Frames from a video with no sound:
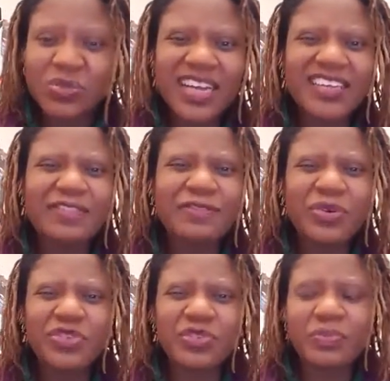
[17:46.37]
we can't
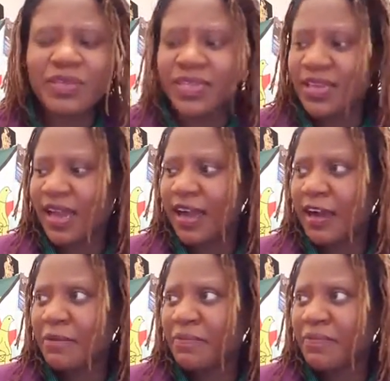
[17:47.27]
afford to be
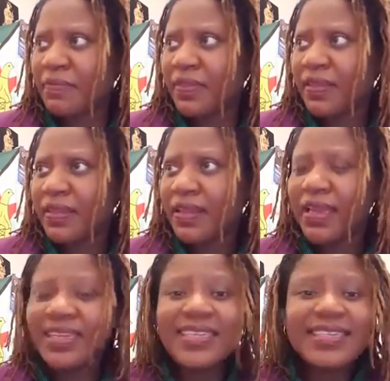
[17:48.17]

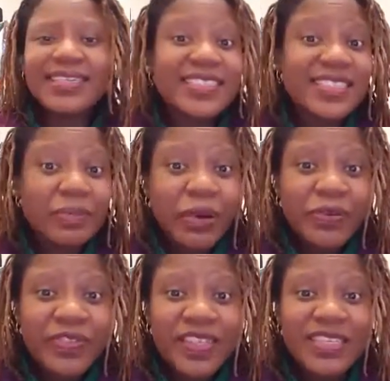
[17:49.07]
elitist
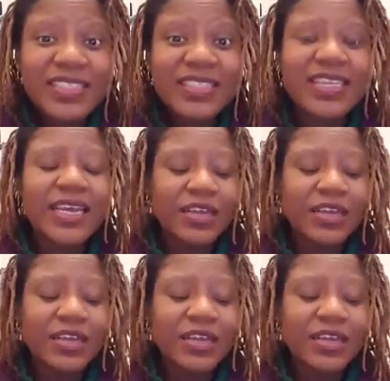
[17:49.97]
about this.